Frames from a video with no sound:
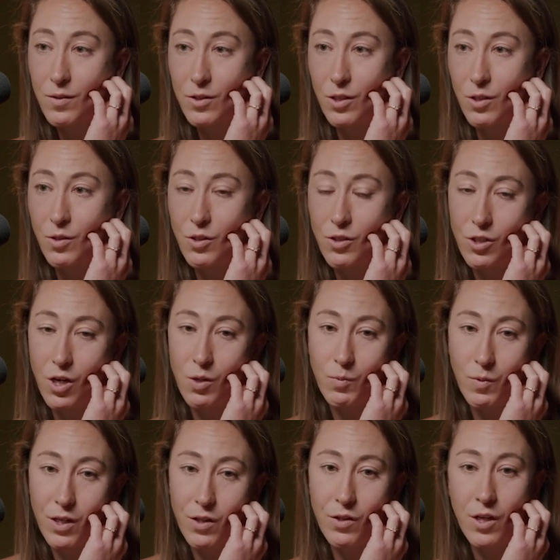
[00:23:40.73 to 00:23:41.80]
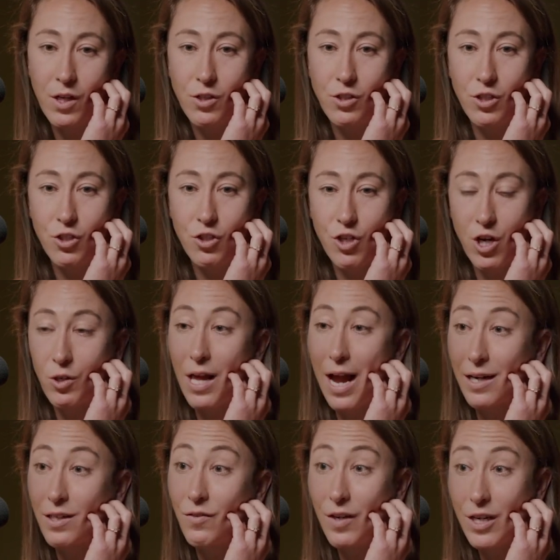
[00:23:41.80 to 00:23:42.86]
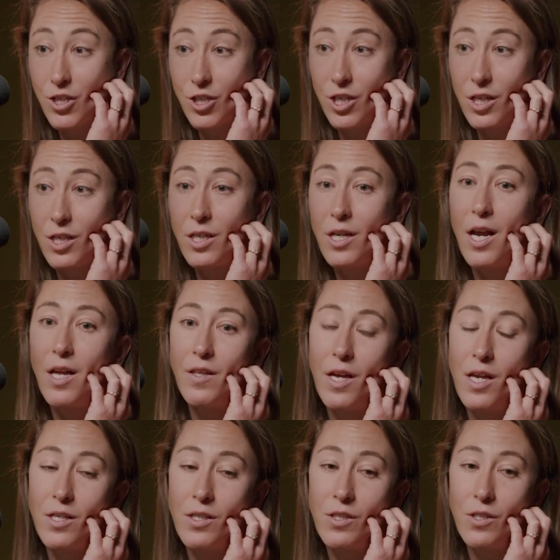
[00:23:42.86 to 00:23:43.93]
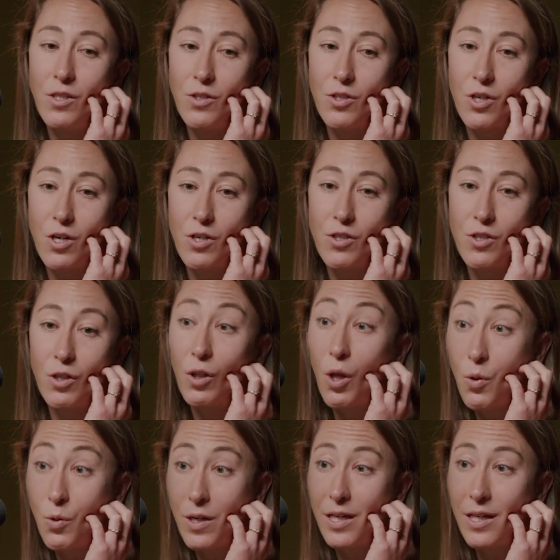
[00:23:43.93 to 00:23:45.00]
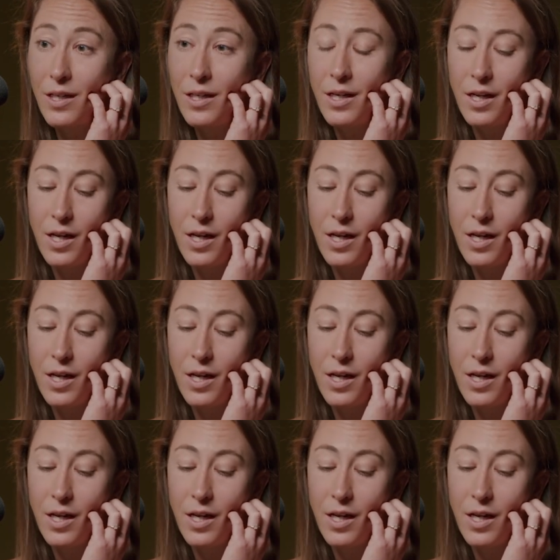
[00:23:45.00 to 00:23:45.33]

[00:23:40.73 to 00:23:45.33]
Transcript: So you start with just general activation, and then you start to load it.